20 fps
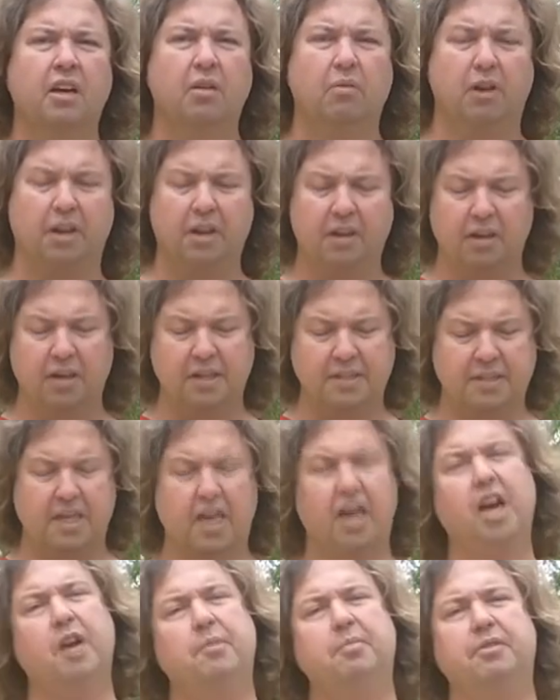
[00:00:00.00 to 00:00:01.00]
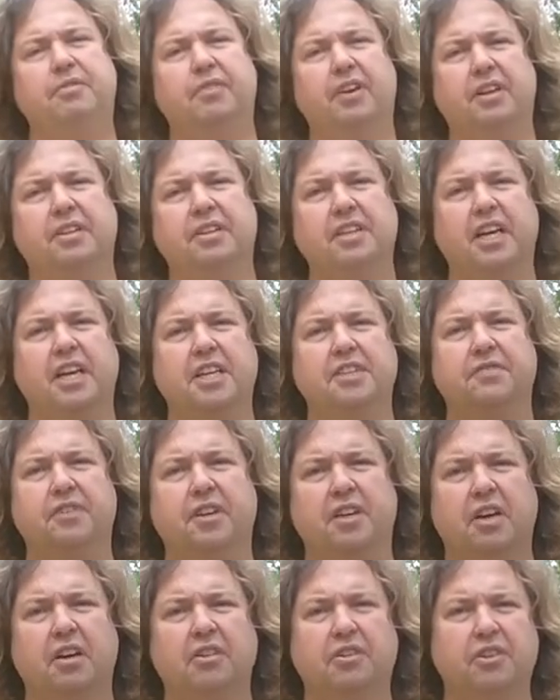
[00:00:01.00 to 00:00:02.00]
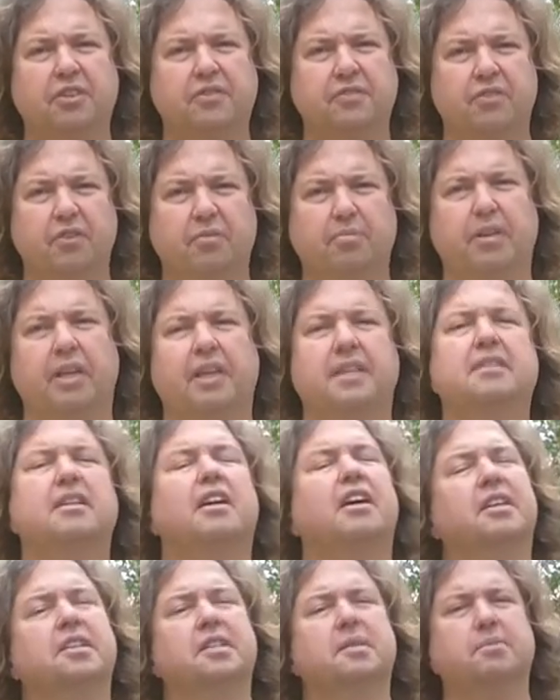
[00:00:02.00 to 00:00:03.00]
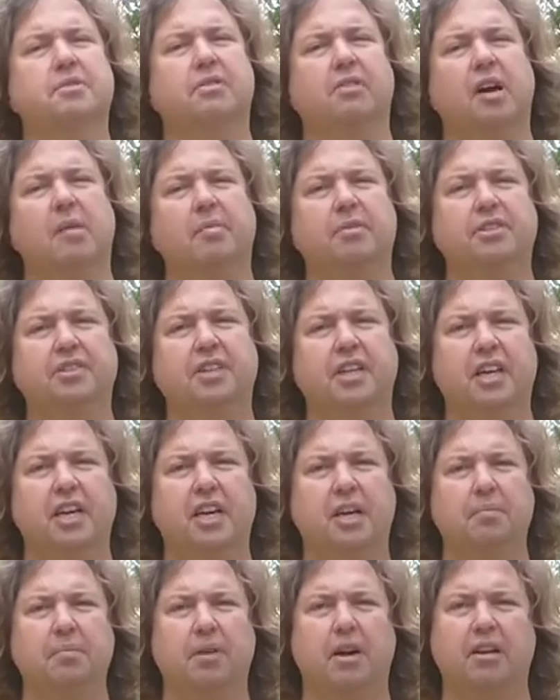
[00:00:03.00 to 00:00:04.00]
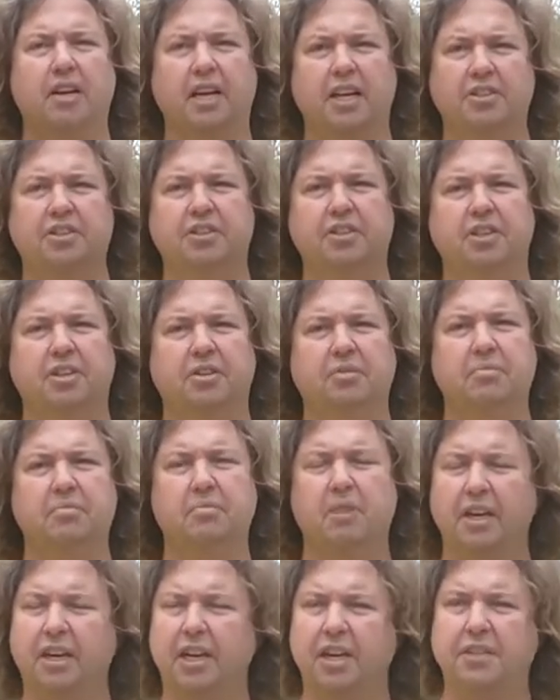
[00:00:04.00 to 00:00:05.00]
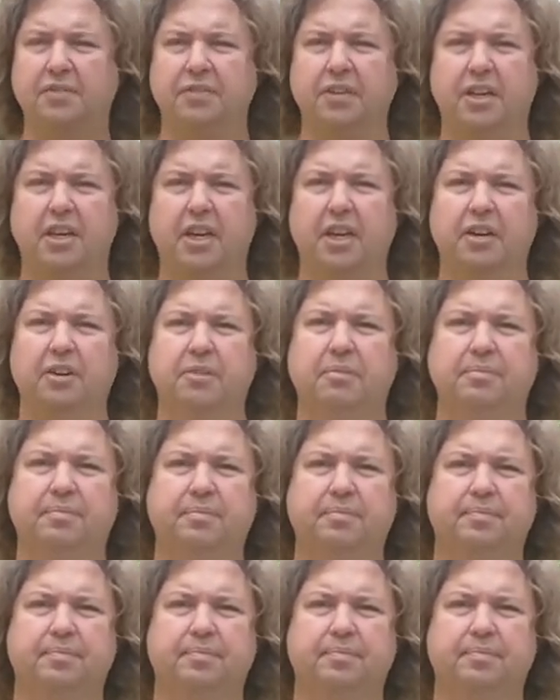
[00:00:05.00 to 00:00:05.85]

Righto guys, I hope you found today's video useful. Please like, subscribe and share. I'll catch you in my next video.